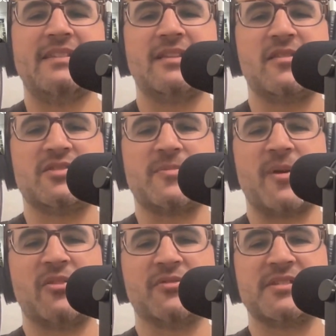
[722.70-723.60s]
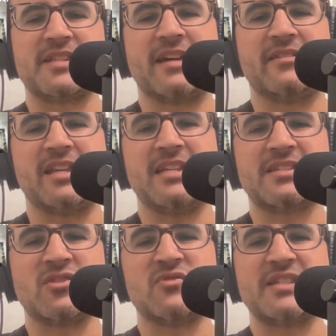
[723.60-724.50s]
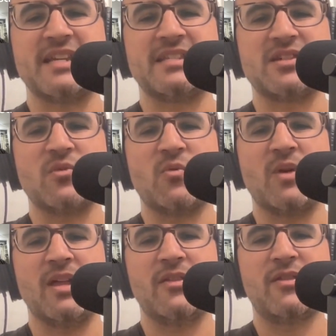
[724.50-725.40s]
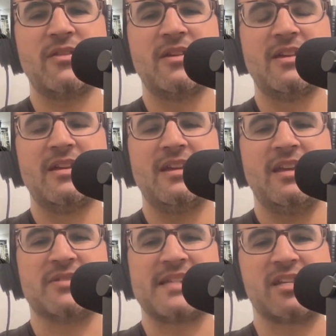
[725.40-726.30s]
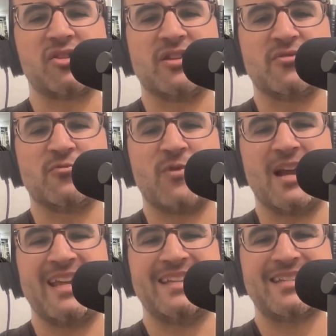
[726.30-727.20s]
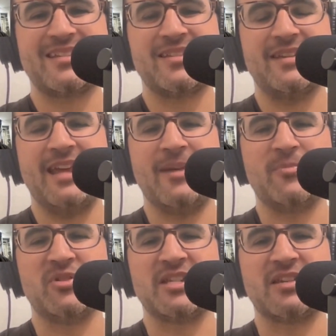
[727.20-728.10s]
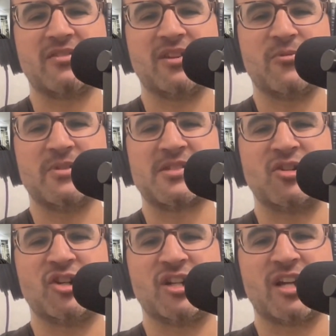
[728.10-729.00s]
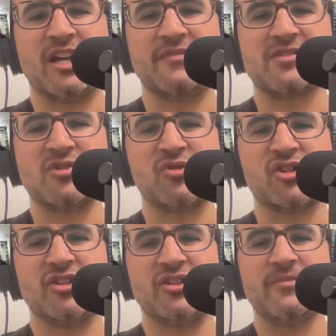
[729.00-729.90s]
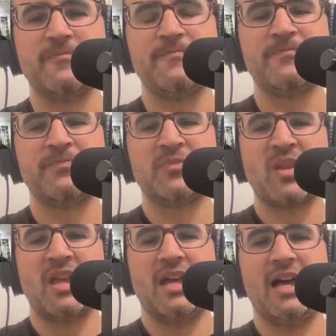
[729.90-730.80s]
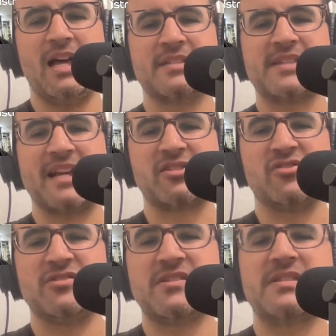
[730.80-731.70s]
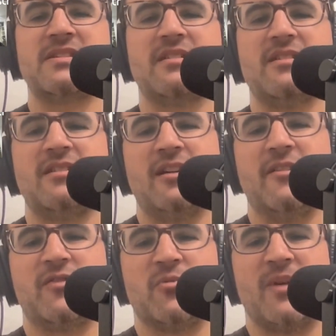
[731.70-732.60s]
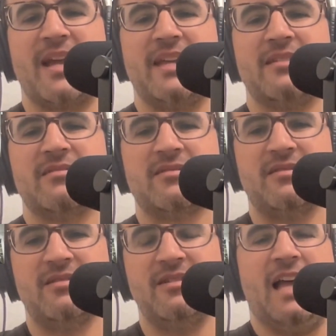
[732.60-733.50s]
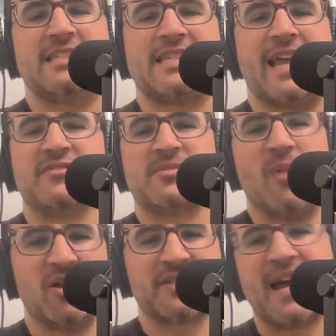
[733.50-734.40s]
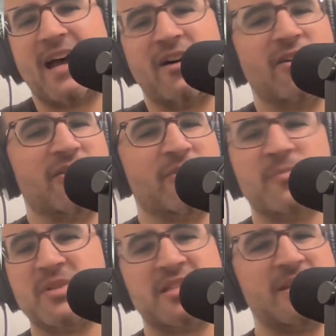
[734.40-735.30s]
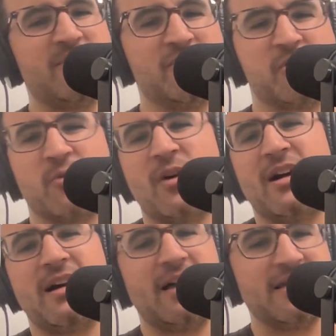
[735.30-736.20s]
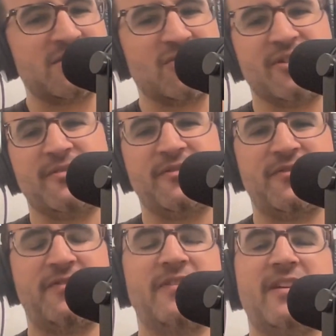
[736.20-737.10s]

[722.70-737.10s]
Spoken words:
that there's a paranoid style, and he associates it with essentially the right, and particularly with certain kind of social sectors of the right. I'd say small town, petit bourgeois sort of